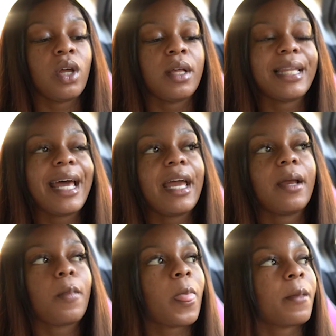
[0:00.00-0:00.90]

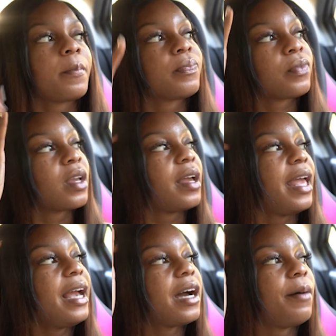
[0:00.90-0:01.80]
Like,
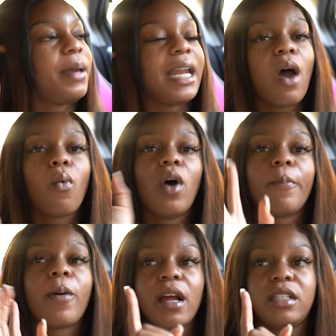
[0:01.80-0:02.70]
it could be that one
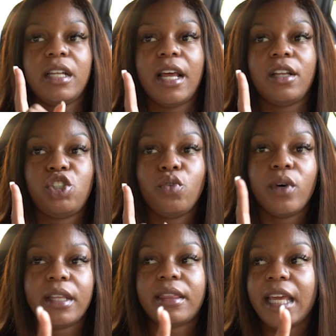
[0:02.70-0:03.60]
person that you
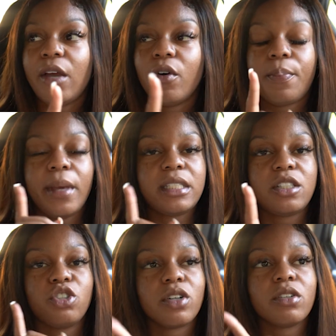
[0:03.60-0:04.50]
wouldn't think would piss
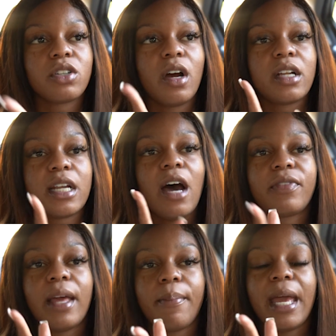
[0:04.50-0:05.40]
the drill sergeant off
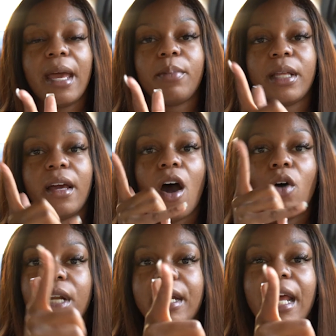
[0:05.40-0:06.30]
that bad. But
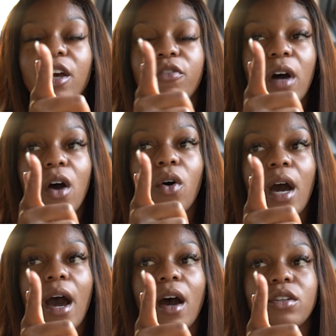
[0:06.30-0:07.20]
on the day of phone
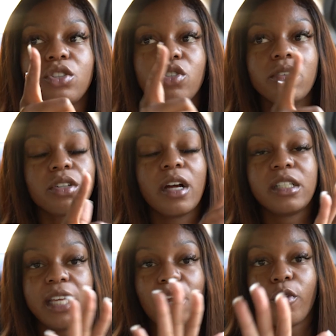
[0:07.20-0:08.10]
calls, drill
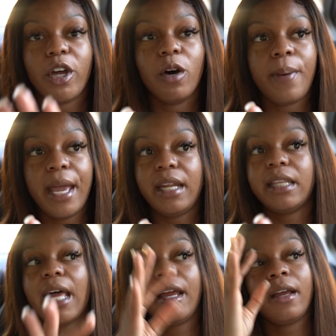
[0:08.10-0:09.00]
sergeants get real petty.
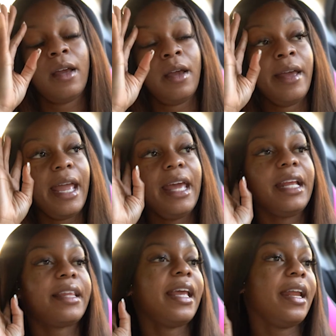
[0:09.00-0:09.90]
Like,
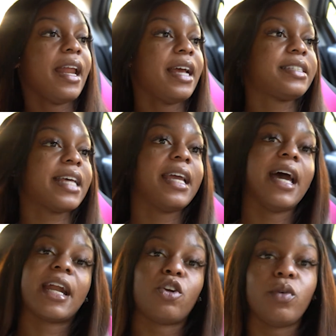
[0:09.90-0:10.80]
anything they say
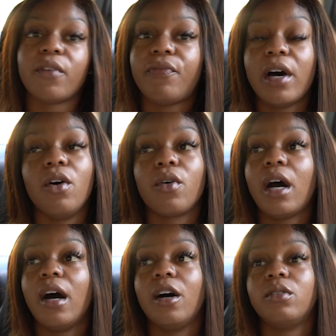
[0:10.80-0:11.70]
got to do with the phone
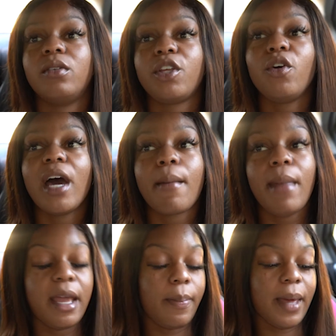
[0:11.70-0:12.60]
call. You got to
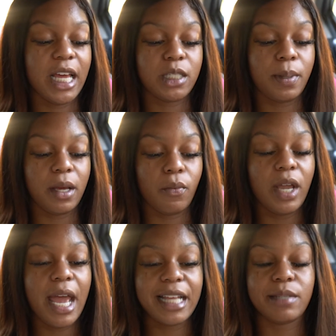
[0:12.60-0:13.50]
make it past,
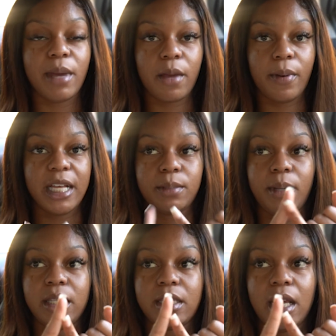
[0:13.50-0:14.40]
we had to make it past
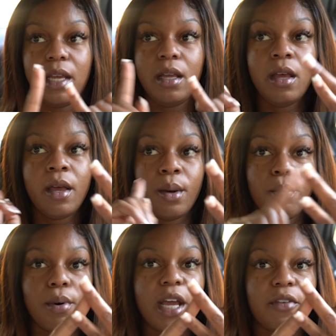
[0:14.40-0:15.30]
P T,
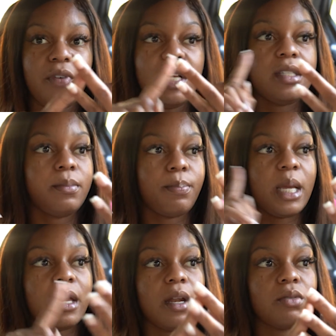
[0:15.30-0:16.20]
breakfast,
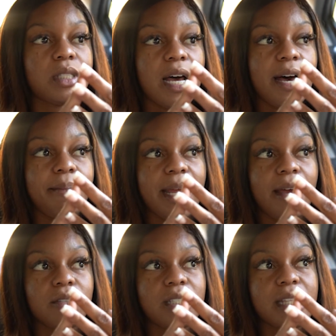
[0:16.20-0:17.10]
being on time
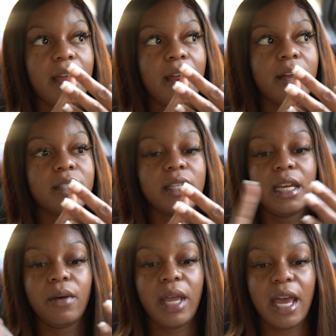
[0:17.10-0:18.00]
downstairs, and
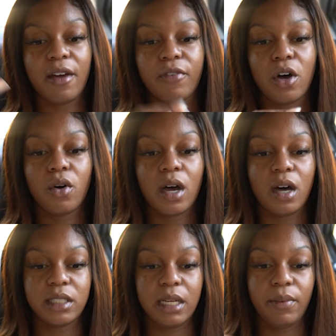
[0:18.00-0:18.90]
then we had phone
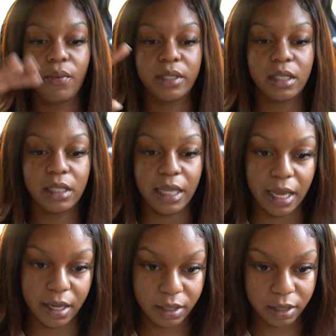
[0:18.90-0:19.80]
calls, and then we went to
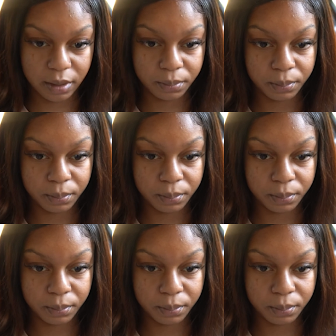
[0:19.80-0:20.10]
class.